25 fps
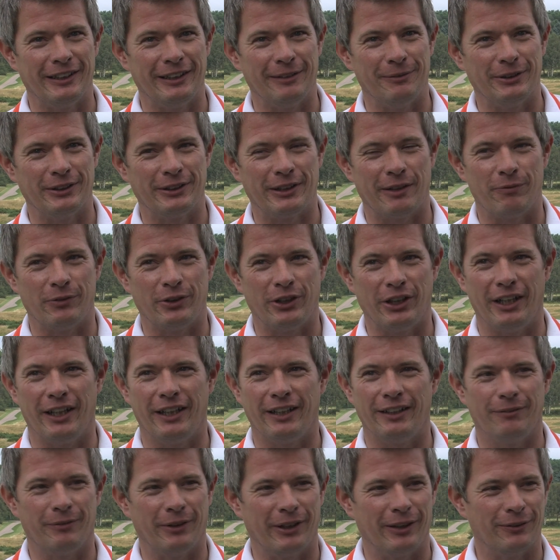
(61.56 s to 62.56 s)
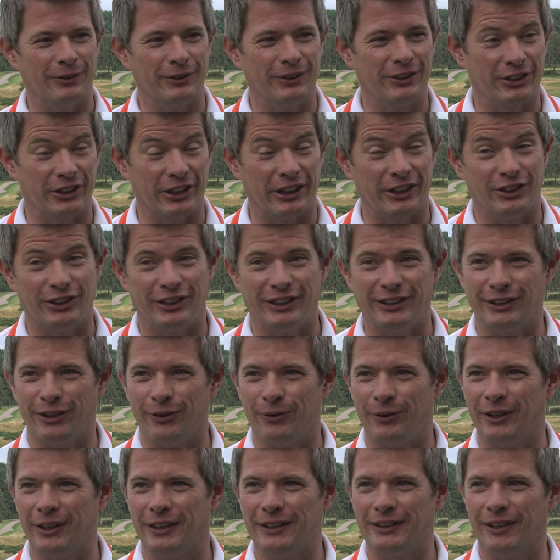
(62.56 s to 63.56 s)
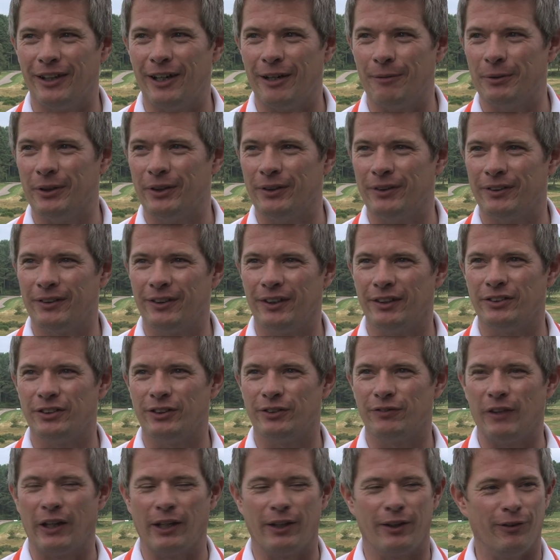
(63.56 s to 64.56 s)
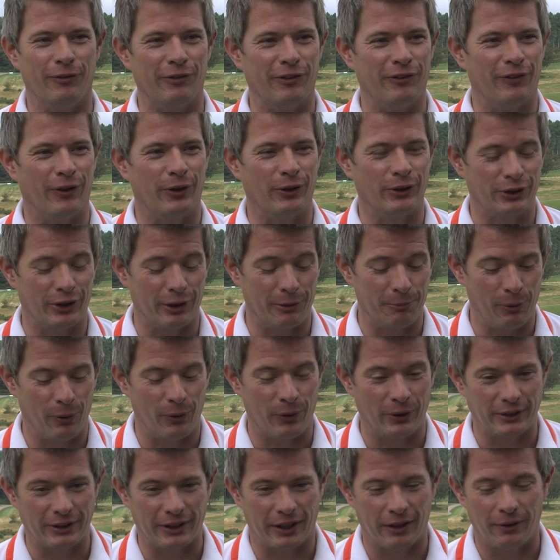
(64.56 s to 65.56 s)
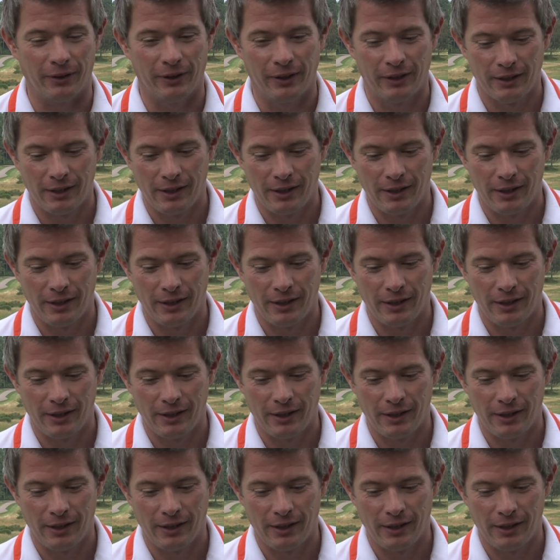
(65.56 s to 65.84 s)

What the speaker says: team in 78 when I was 6 years old at the time, and I just fell in love with Forest at the point. So